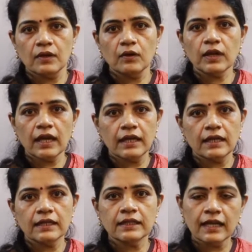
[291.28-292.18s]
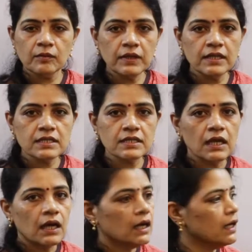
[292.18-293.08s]
Okay, that means
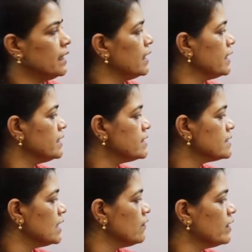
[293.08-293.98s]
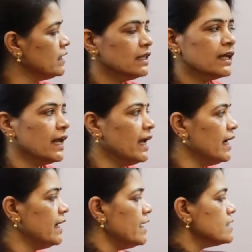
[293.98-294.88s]
here it is given the
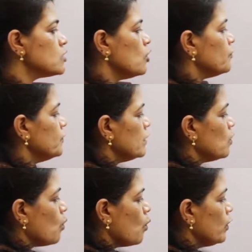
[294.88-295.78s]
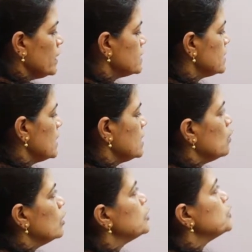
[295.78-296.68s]
radius of the cone is
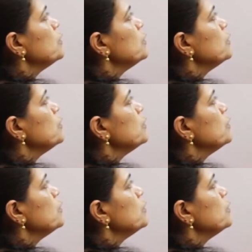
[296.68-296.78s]
equal to